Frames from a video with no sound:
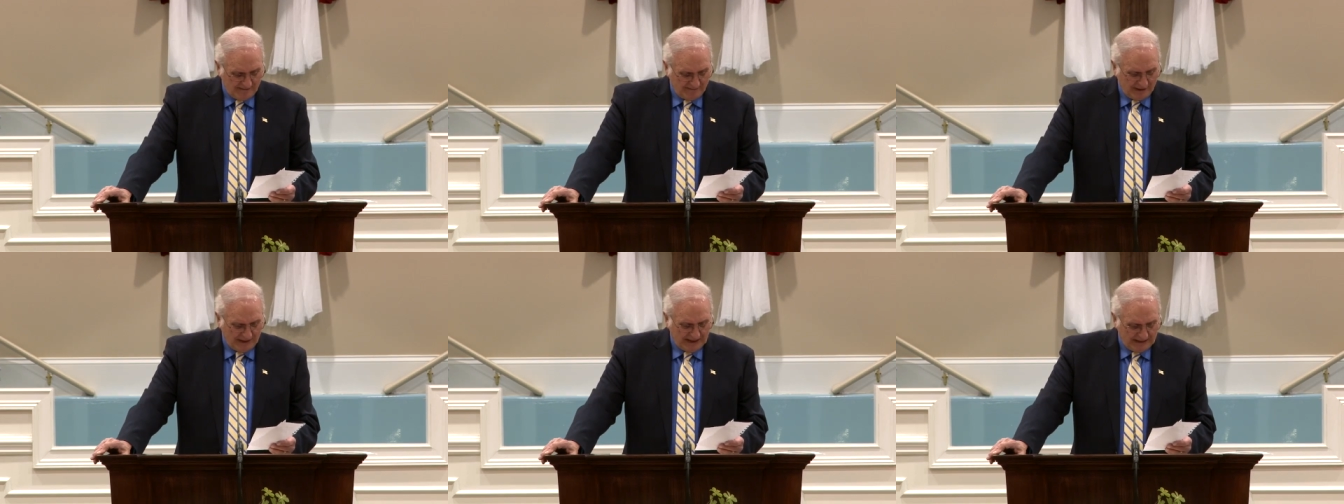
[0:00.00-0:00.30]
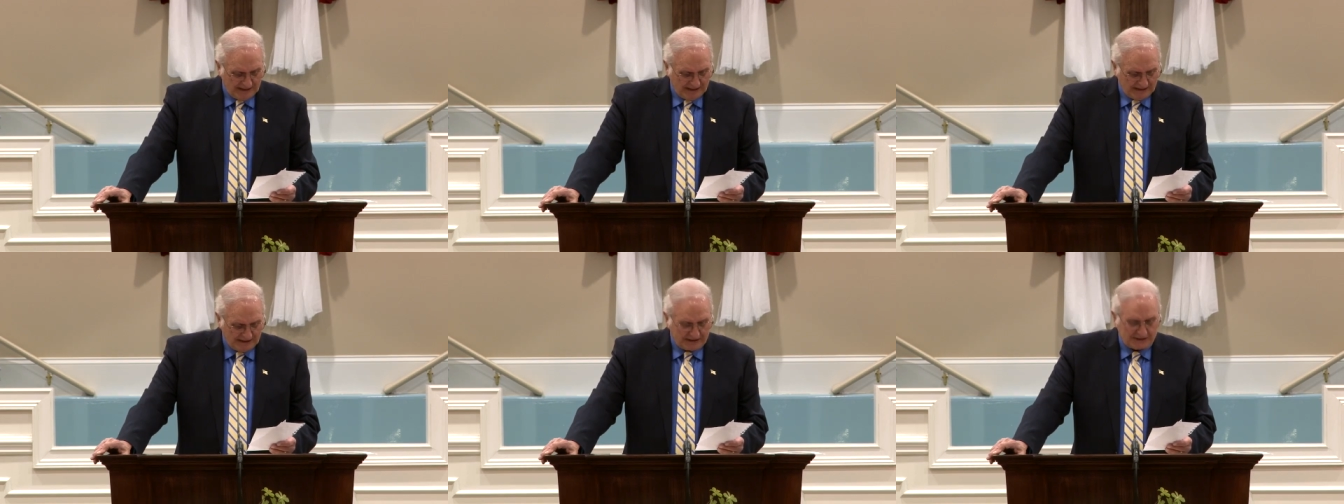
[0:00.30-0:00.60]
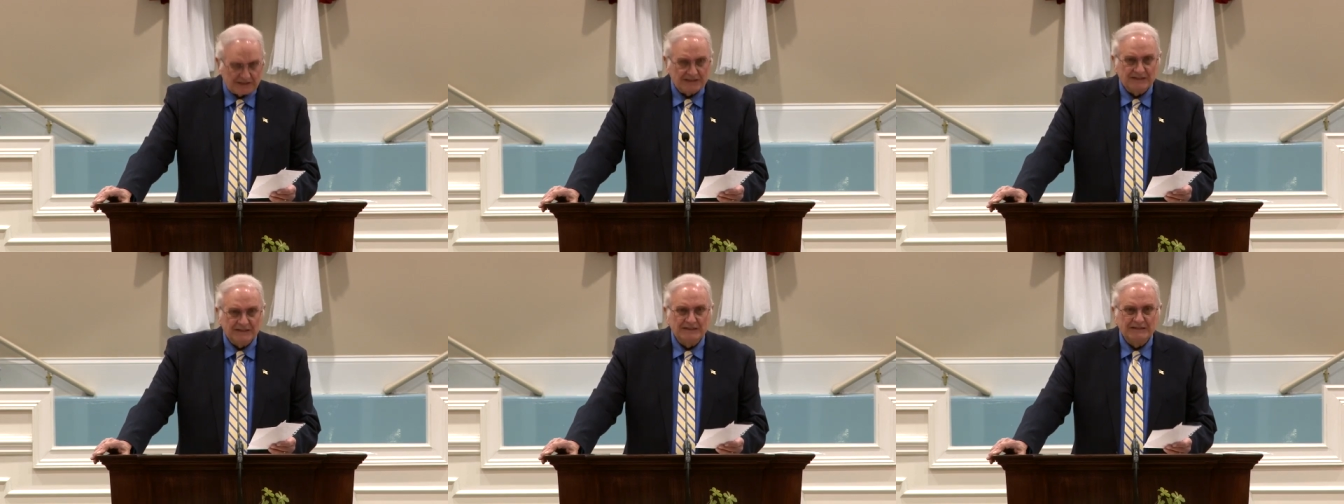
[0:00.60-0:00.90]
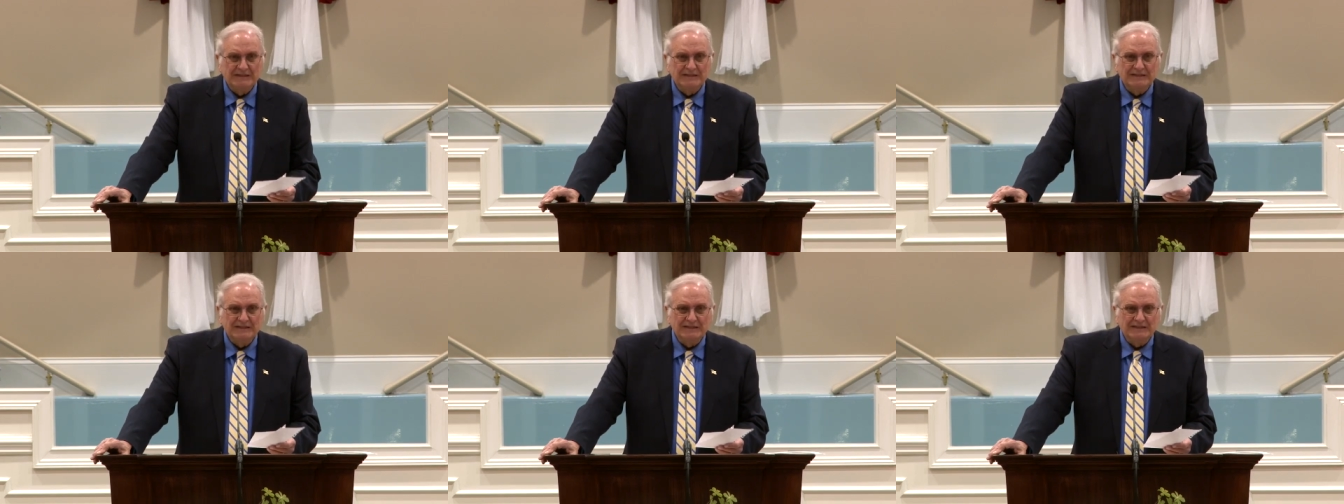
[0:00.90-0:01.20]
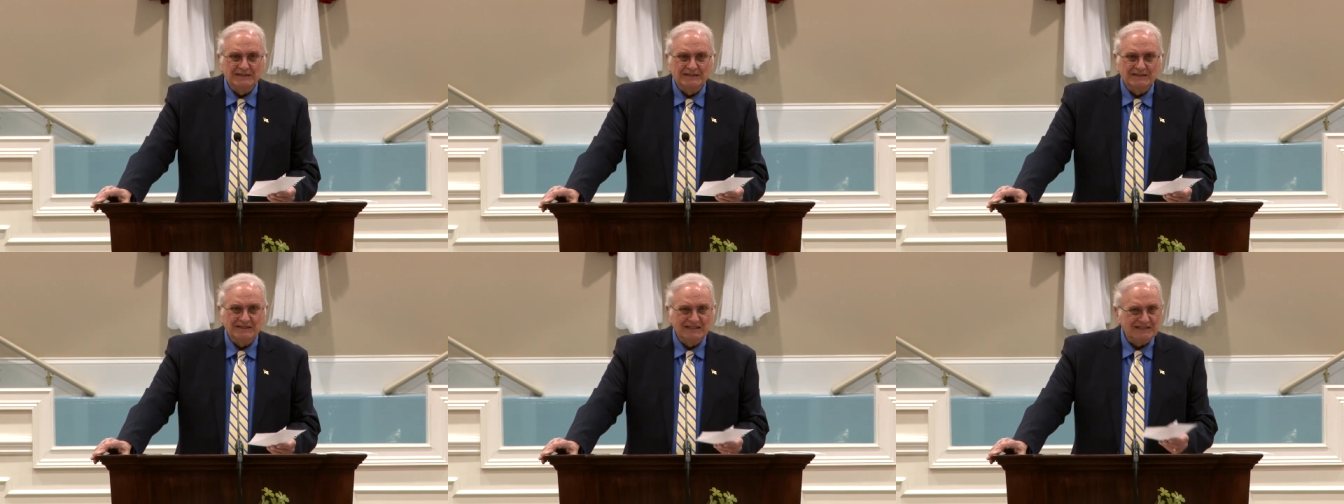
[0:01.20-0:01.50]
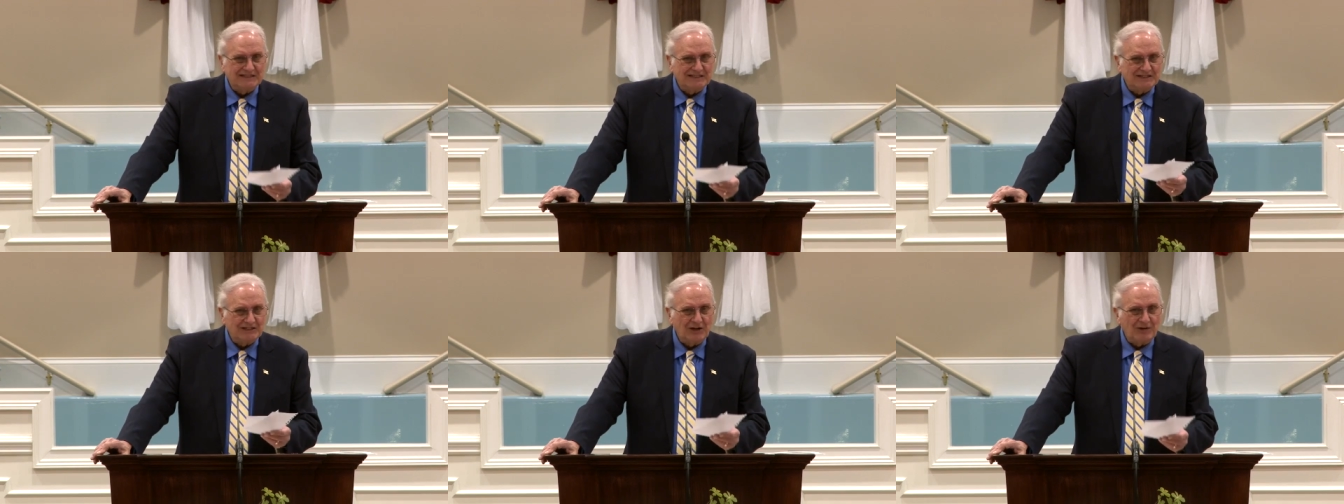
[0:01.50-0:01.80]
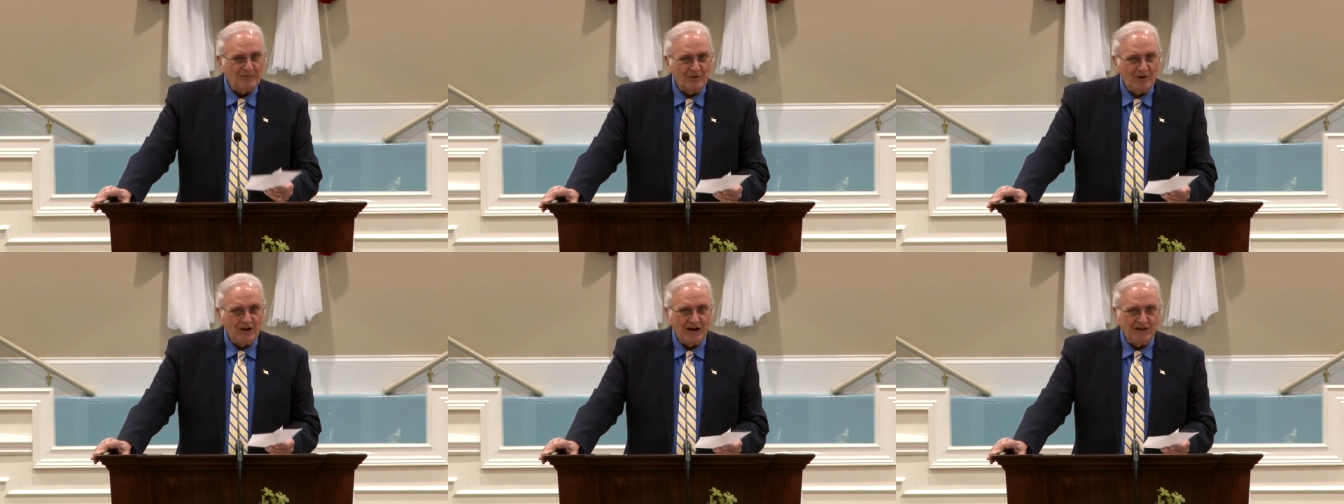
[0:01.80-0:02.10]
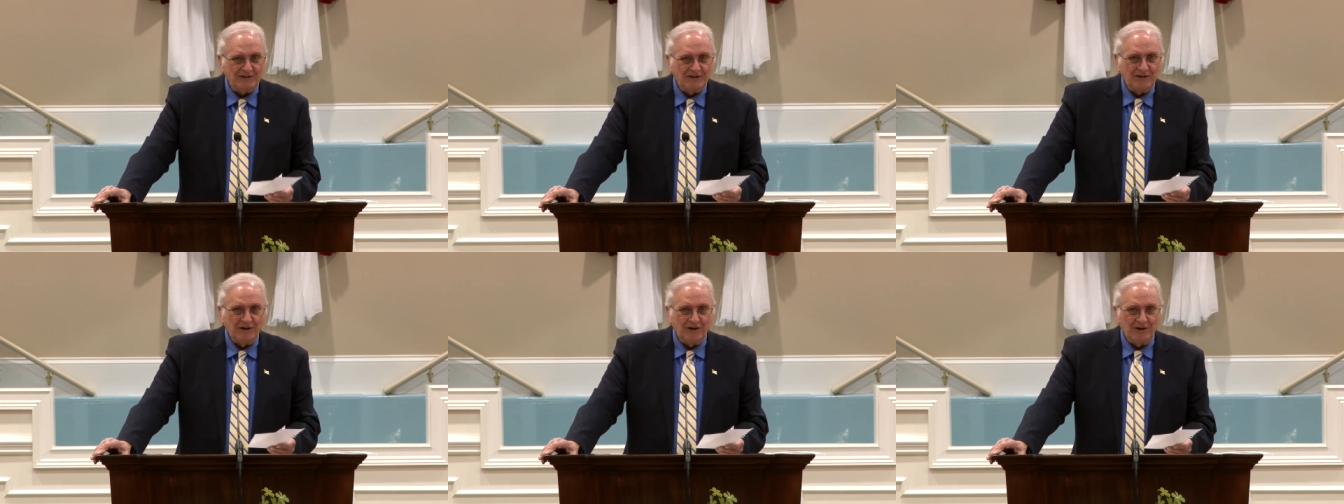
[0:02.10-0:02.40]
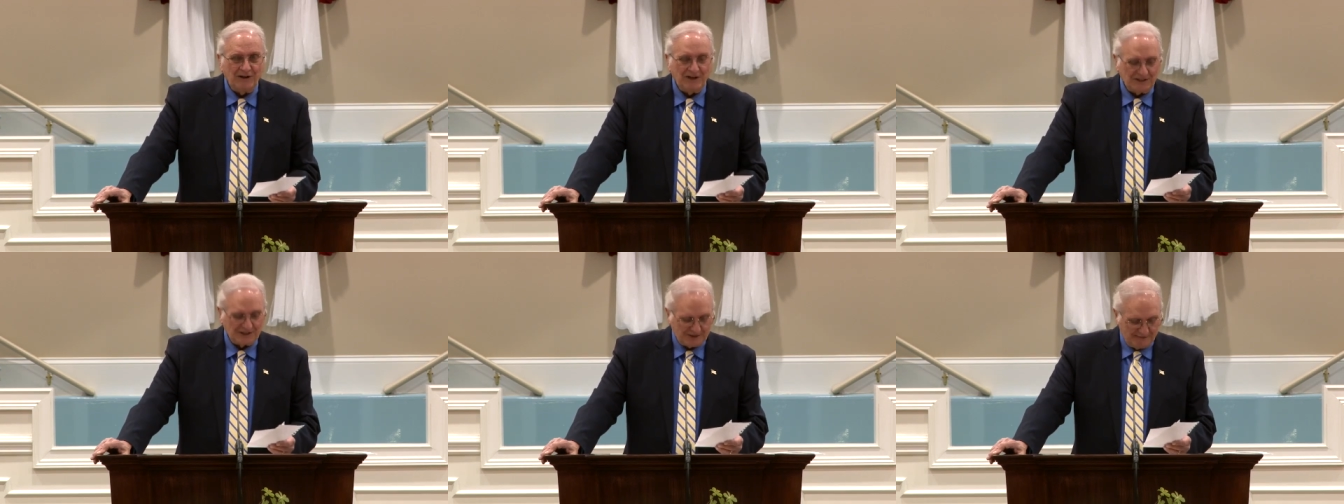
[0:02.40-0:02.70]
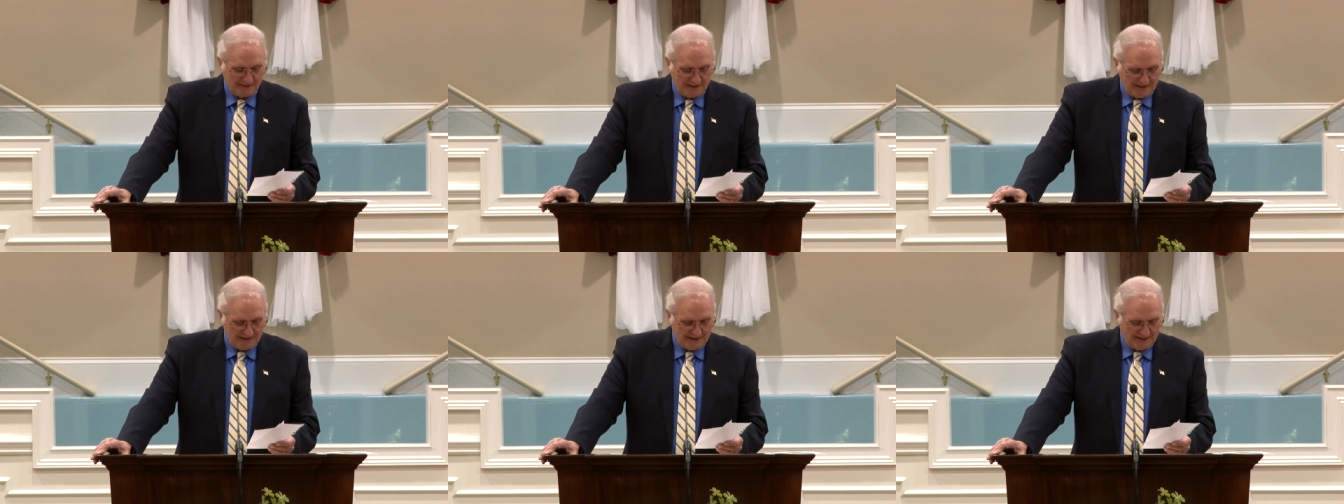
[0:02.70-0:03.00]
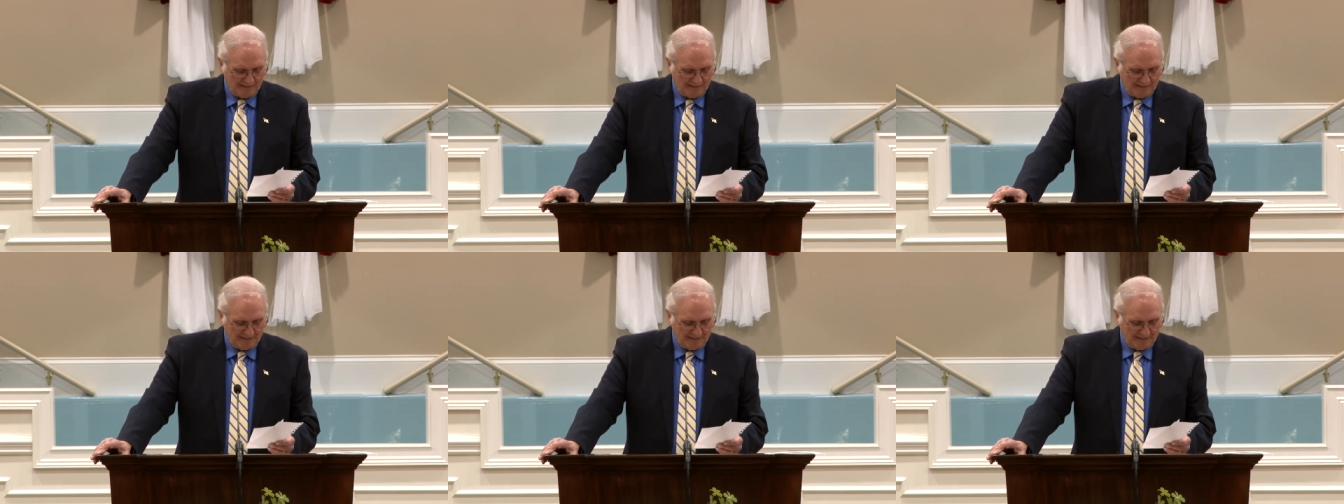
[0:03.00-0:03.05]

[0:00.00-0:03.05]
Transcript: please this is her prayer to her husband.